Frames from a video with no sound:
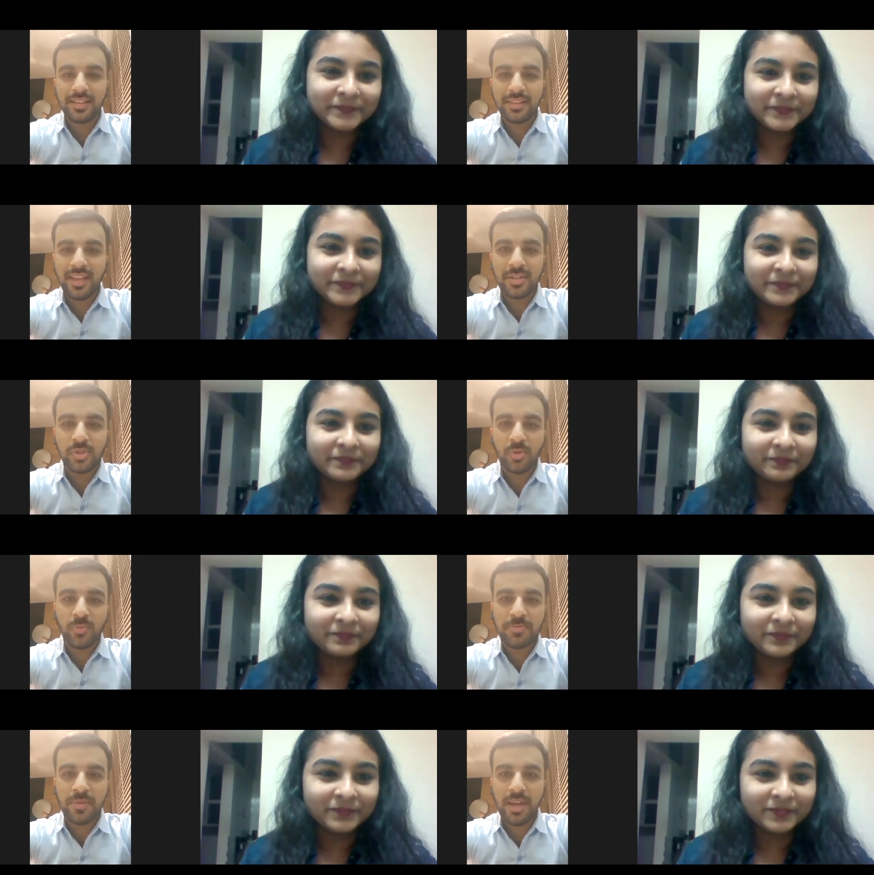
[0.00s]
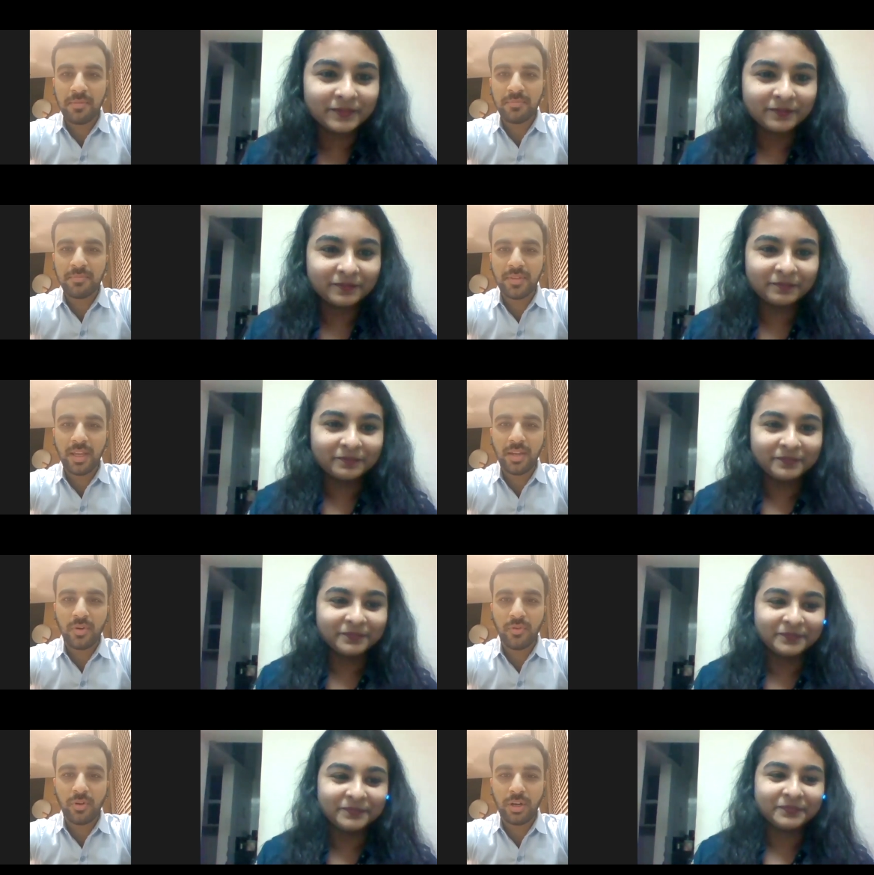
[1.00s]
Speaker 1: Thank you so much, ma'am. Thank you
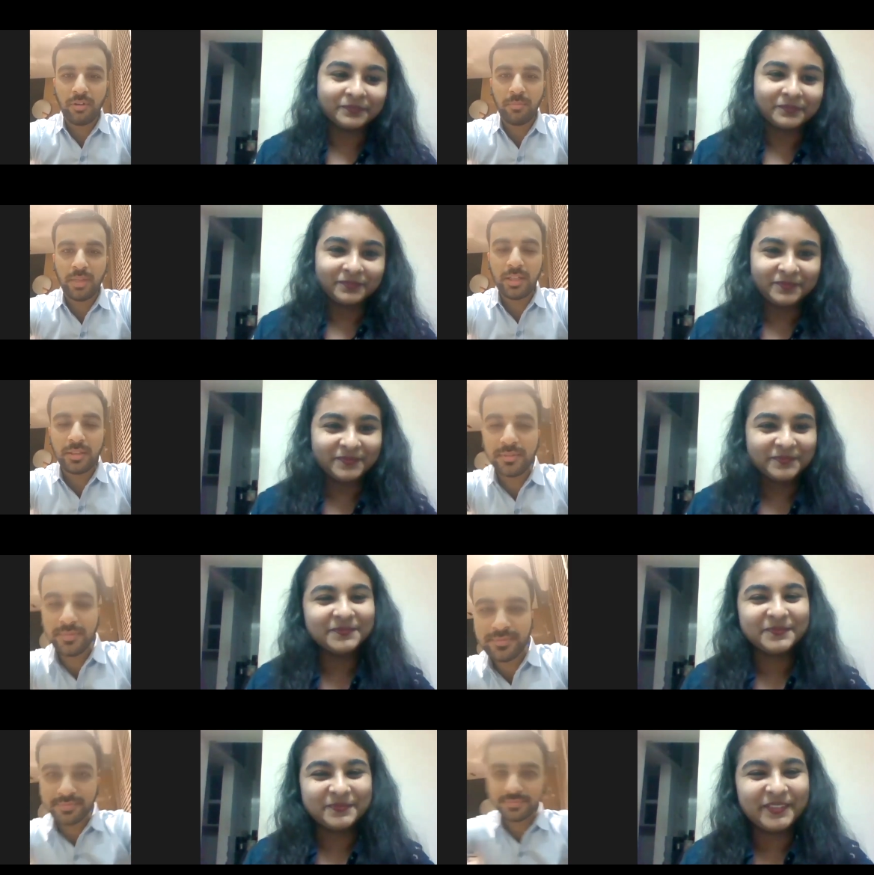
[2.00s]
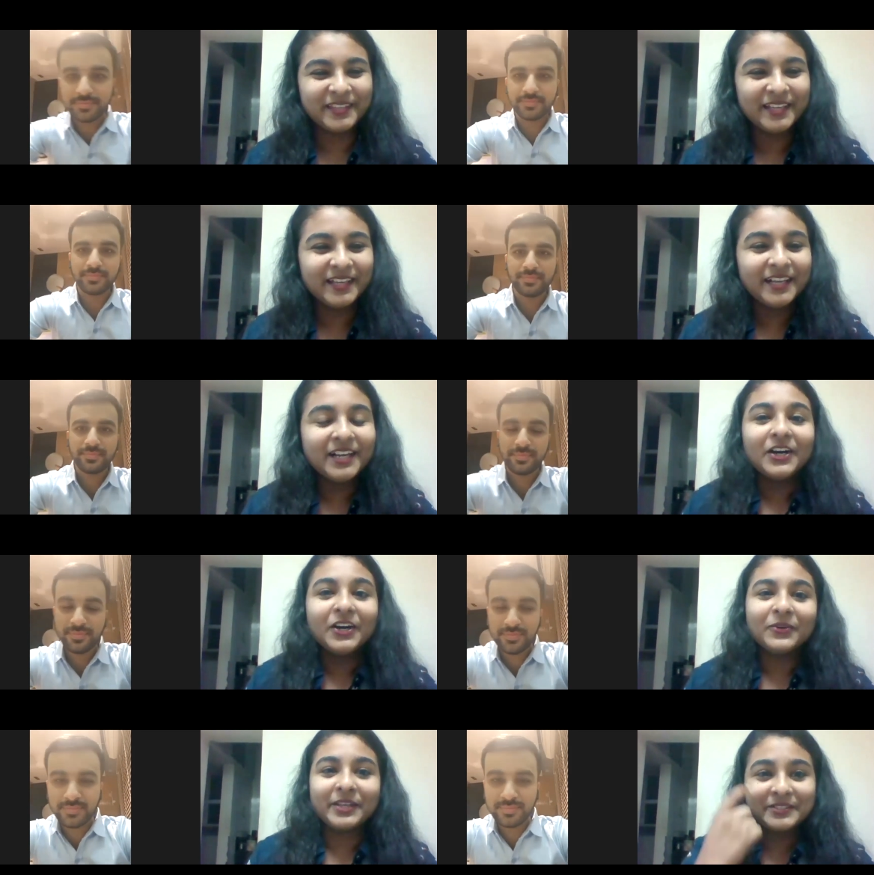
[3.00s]
for having me.
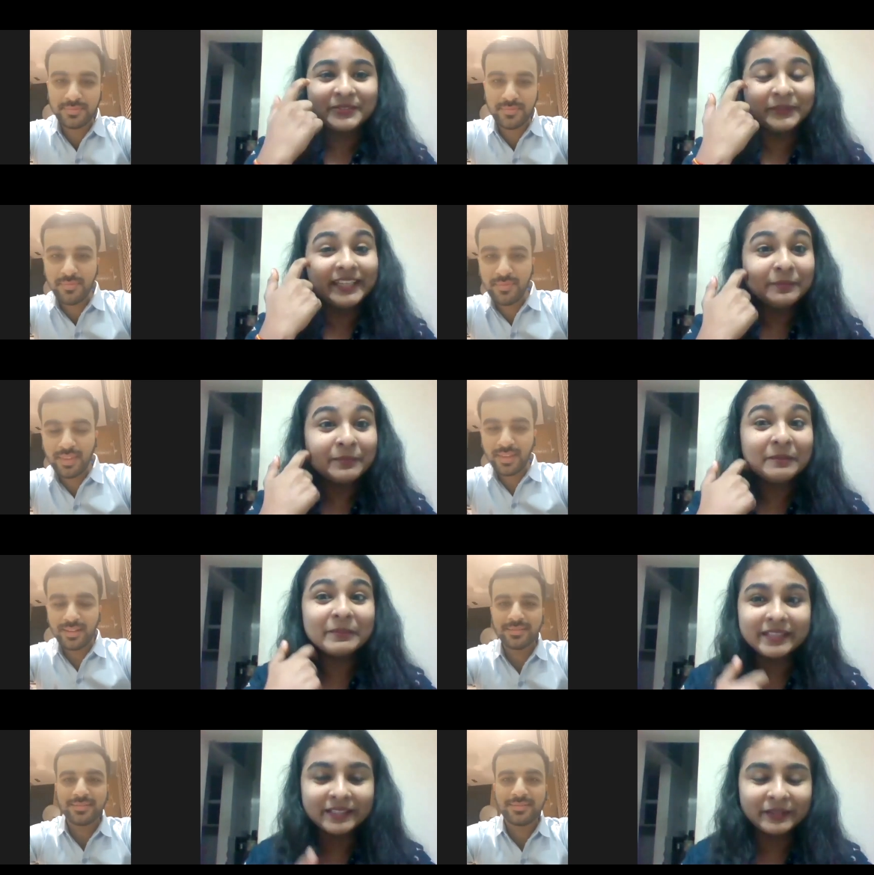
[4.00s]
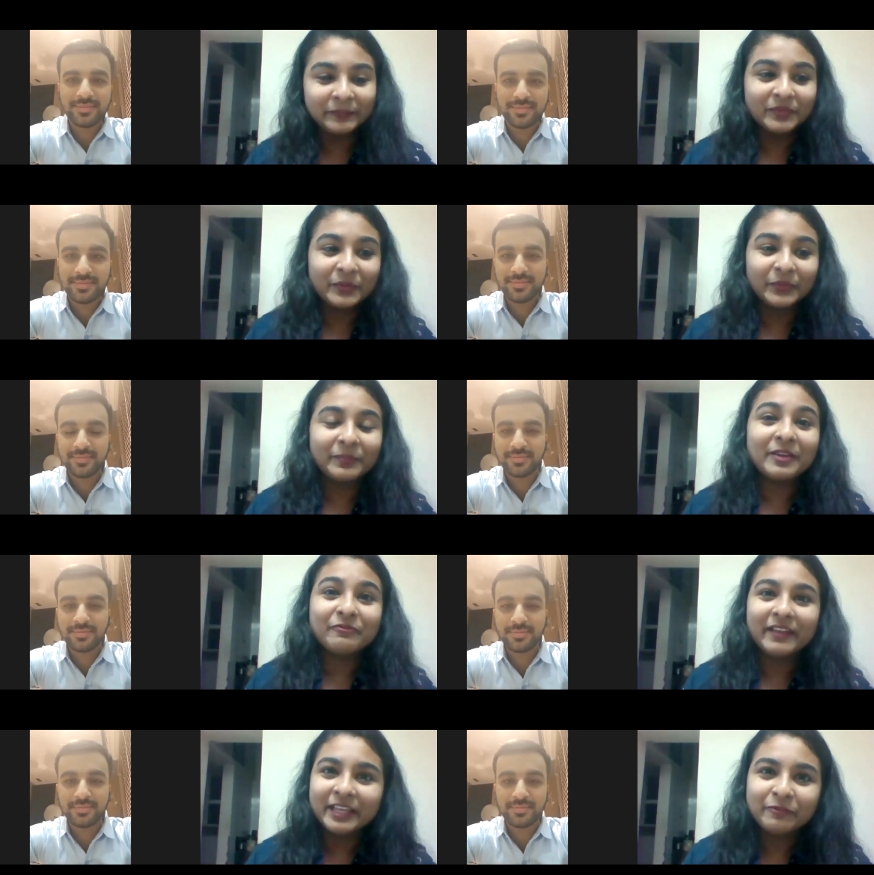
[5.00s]
Speaker 2: Okay, so let me begin with
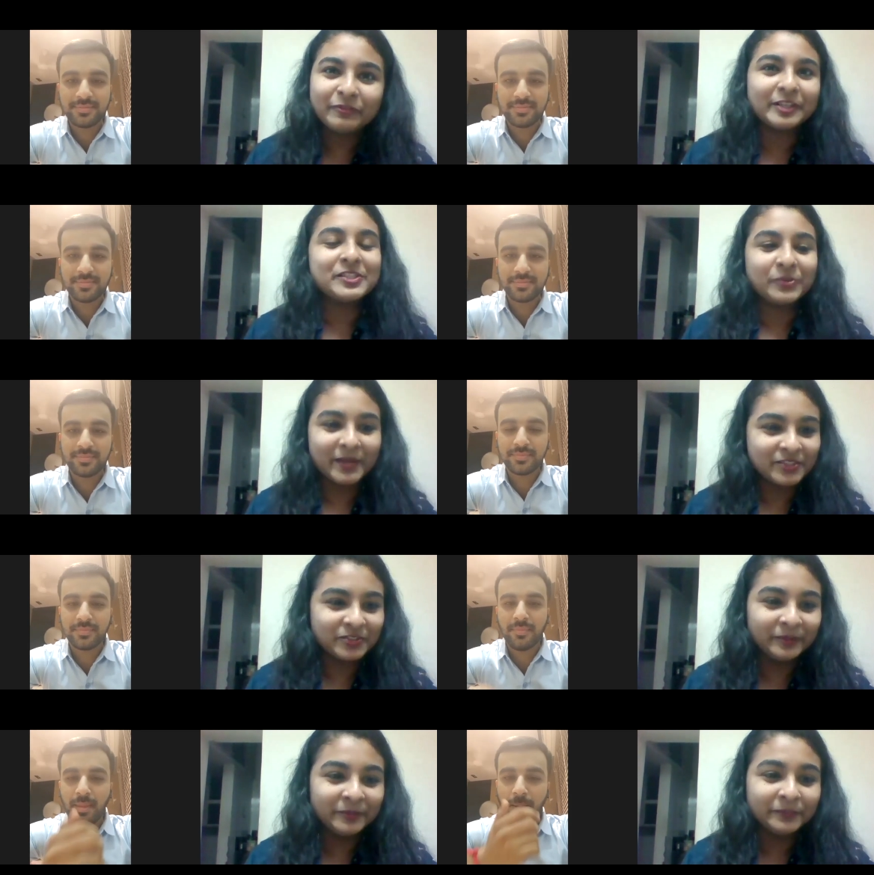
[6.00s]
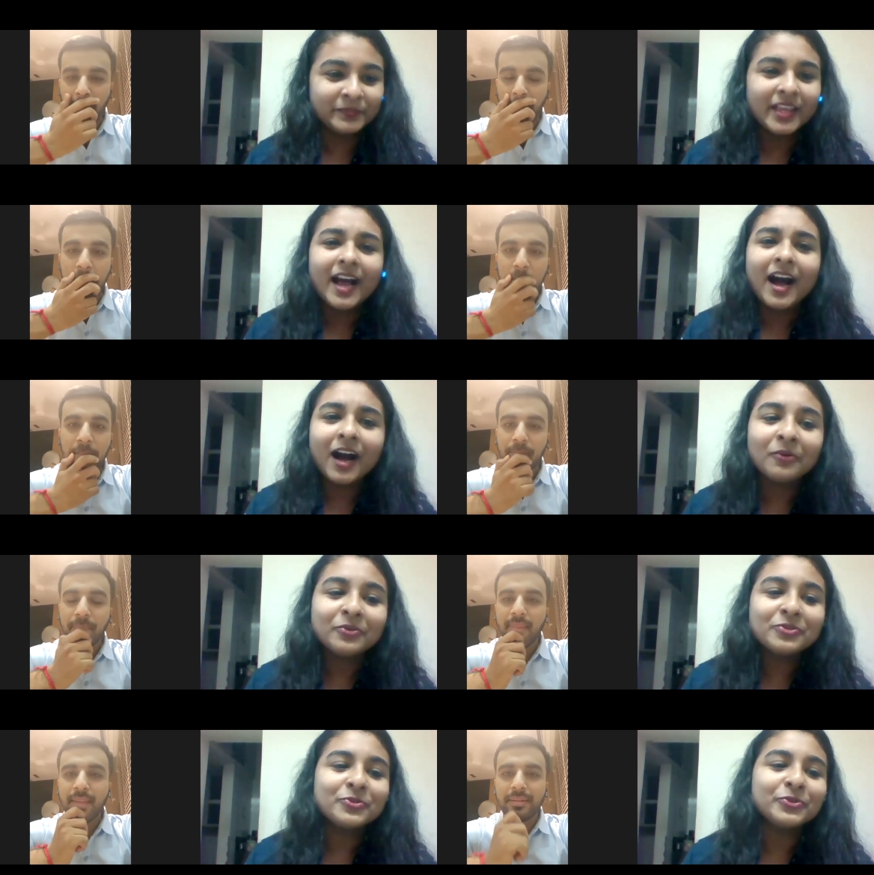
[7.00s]
my very first question
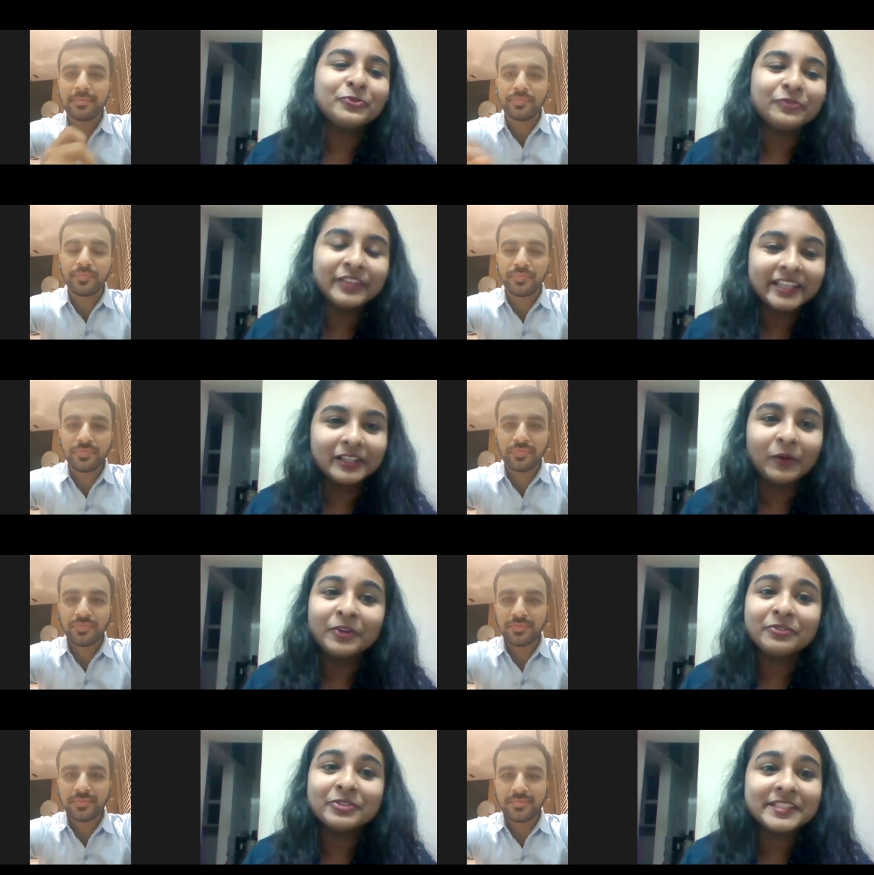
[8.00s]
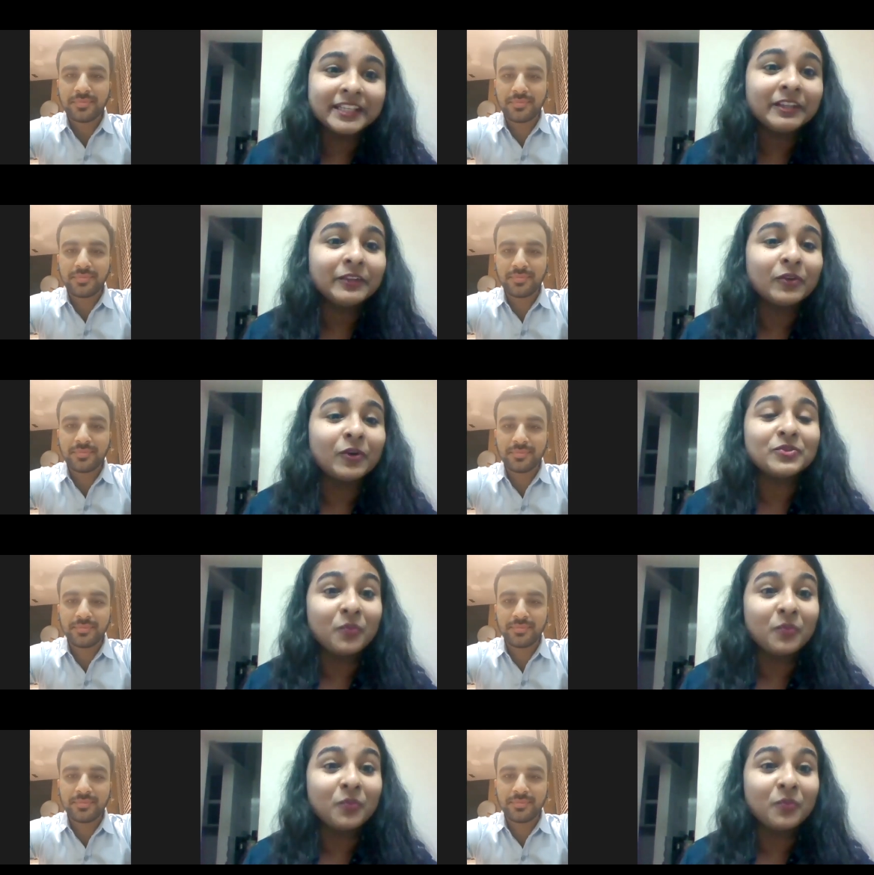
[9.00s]
how do you feel on receiving not